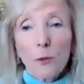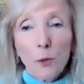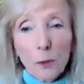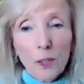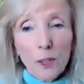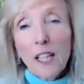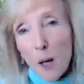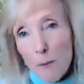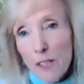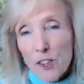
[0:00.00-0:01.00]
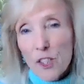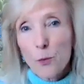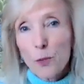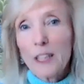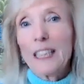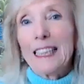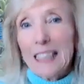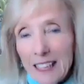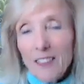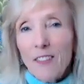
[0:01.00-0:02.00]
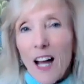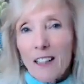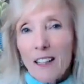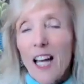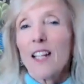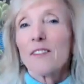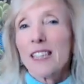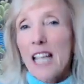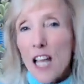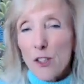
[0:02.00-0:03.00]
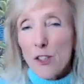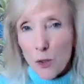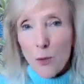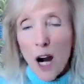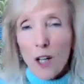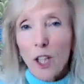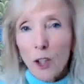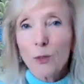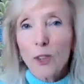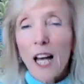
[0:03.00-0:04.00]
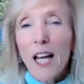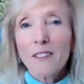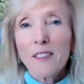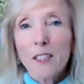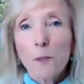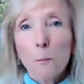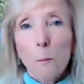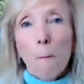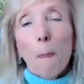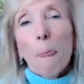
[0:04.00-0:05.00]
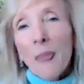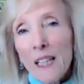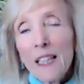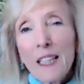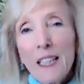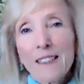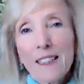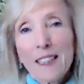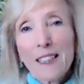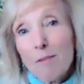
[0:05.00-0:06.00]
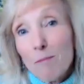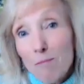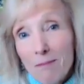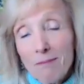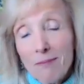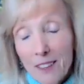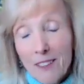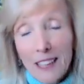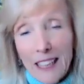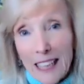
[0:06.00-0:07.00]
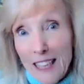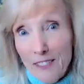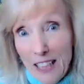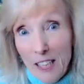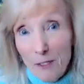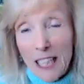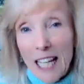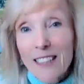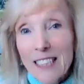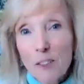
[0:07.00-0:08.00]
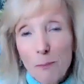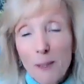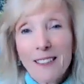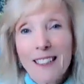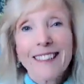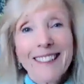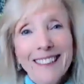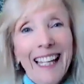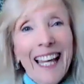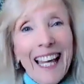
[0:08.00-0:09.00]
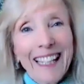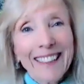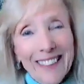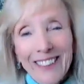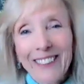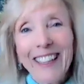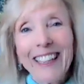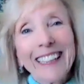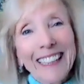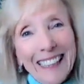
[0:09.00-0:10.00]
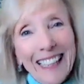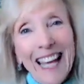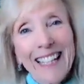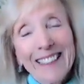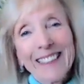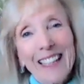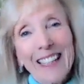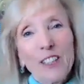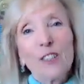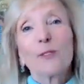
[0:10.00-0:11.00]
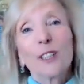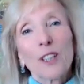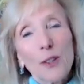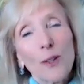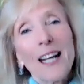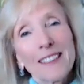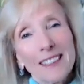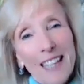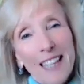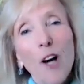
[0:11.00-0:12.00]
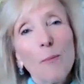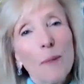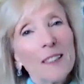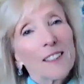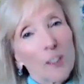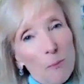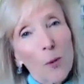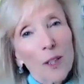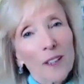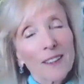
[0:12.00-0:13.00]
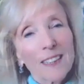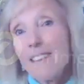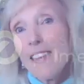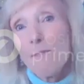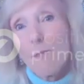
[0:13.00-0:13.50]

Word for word: we really come in to really live our lives and do our own lives. And it isn't literally kind of anyone else's business. And so, unless you request help and support, and then